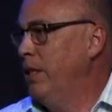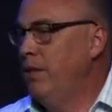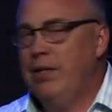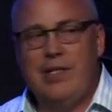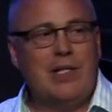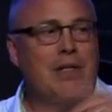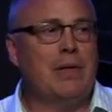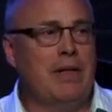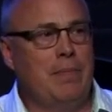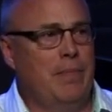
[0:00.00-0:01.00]
you consider
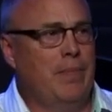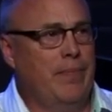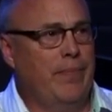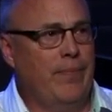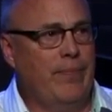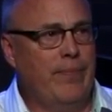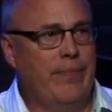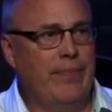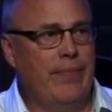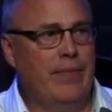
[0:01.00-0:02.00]
him?
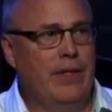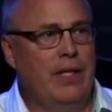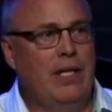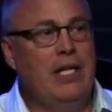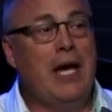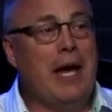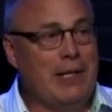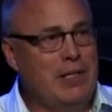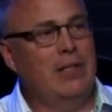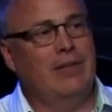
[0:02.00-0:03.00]

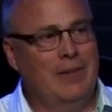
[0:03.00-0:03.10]
Yet,